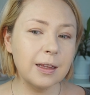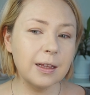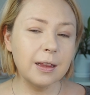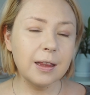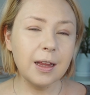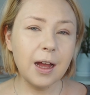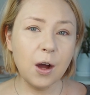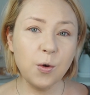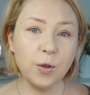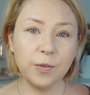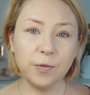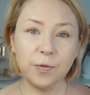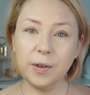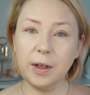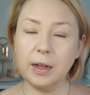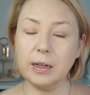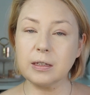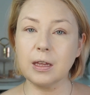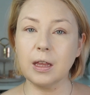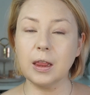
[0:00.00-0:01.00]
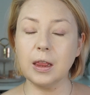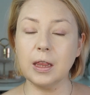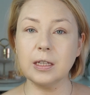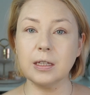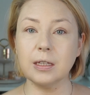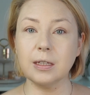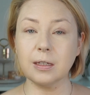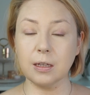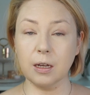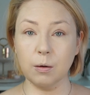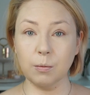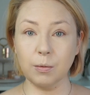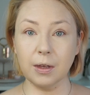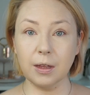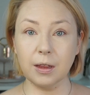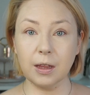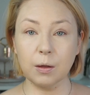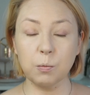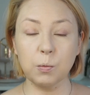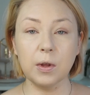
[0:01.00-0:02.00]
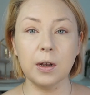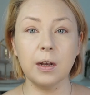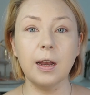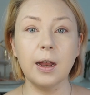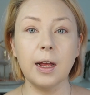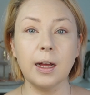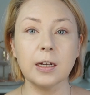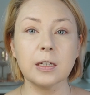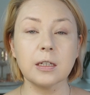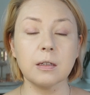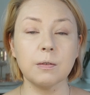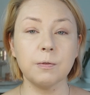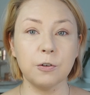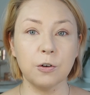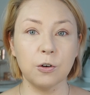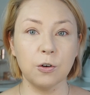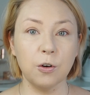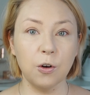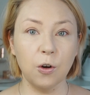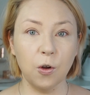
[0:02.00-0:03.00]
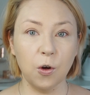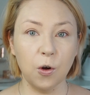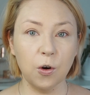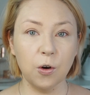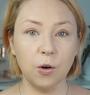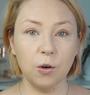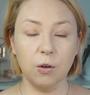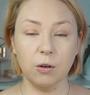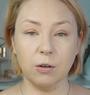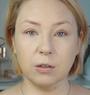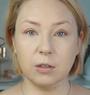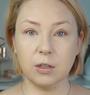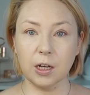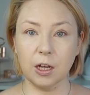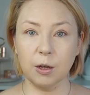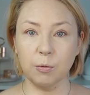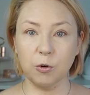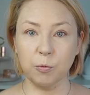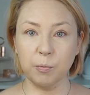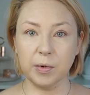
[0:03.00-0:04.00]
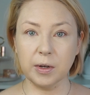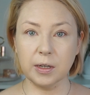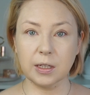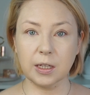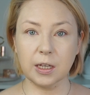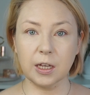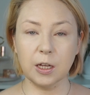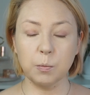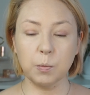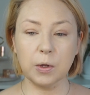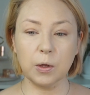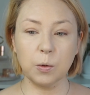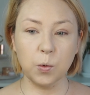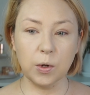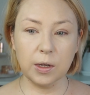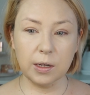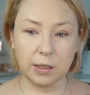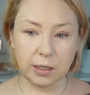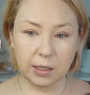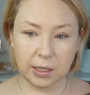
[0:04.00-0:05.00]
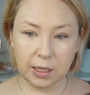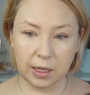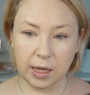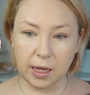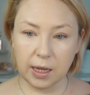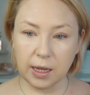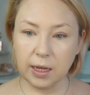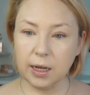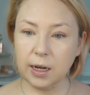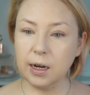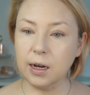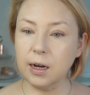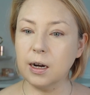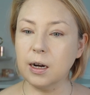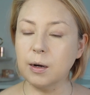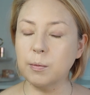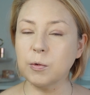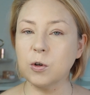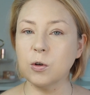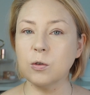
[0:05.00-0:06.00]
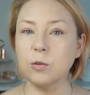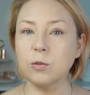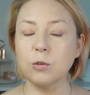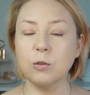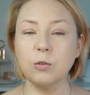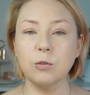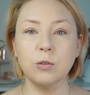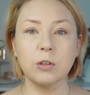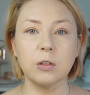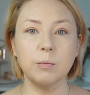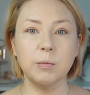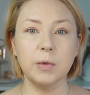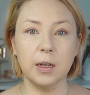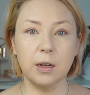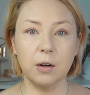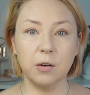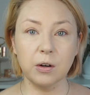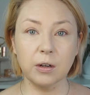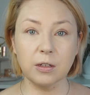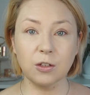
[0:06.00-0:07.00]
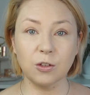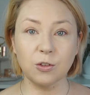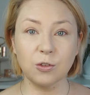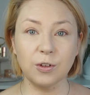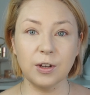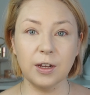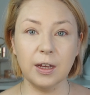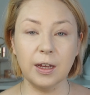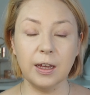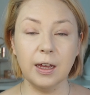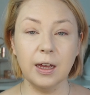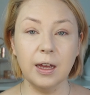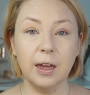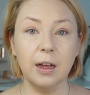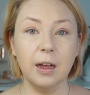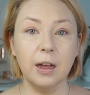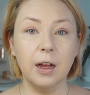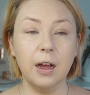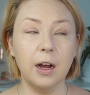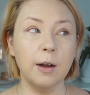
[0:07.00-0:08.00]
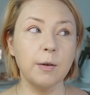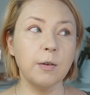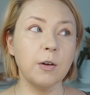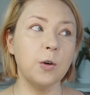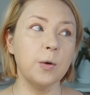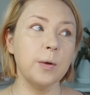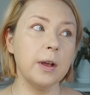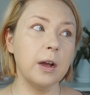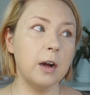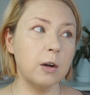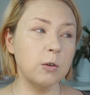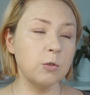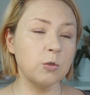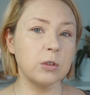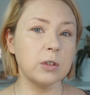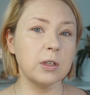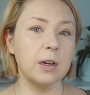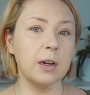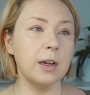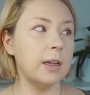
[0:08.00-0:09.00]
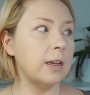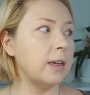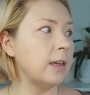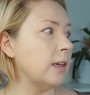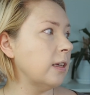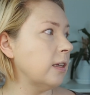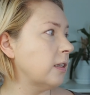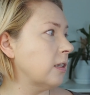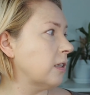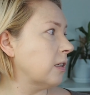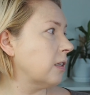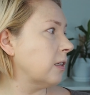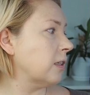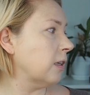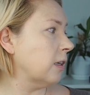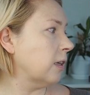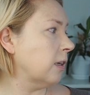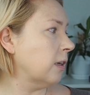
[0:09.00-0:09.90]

now it feels that this is something that will last for a long time on my skin, but we'll see. I'm going to do some errands today. I'm going outside, it's